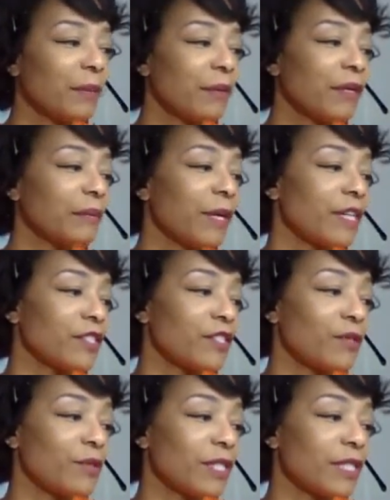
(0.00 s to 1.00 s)
But my
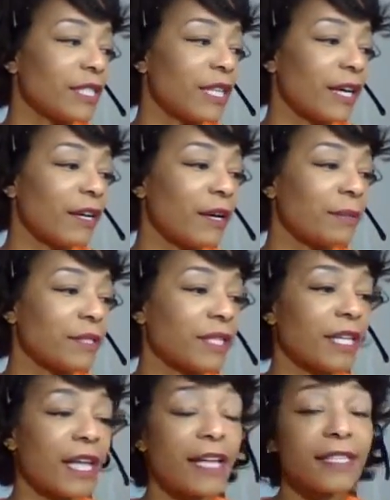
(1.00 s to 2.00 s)
student did not come to
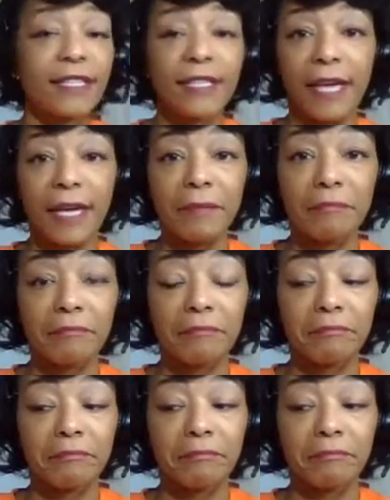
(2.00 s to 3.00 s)
class today,
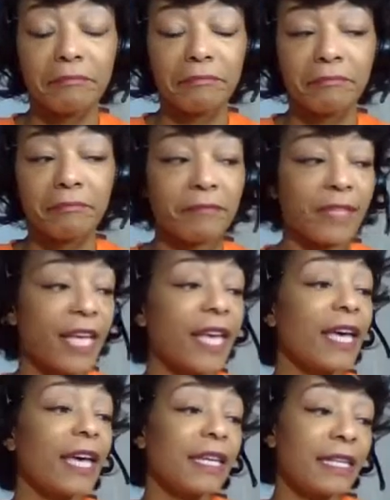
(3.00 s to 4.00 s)

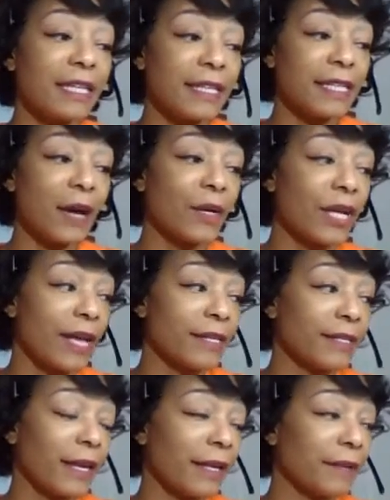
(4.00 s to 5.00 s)
and it is our
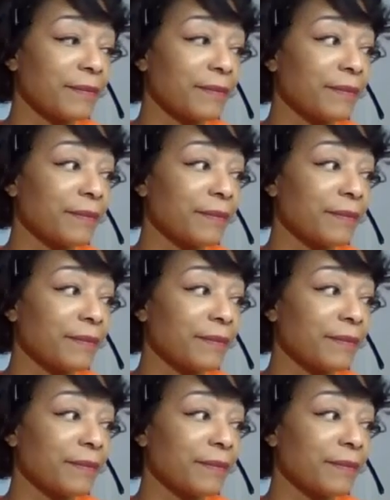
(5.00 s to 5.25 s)
last day.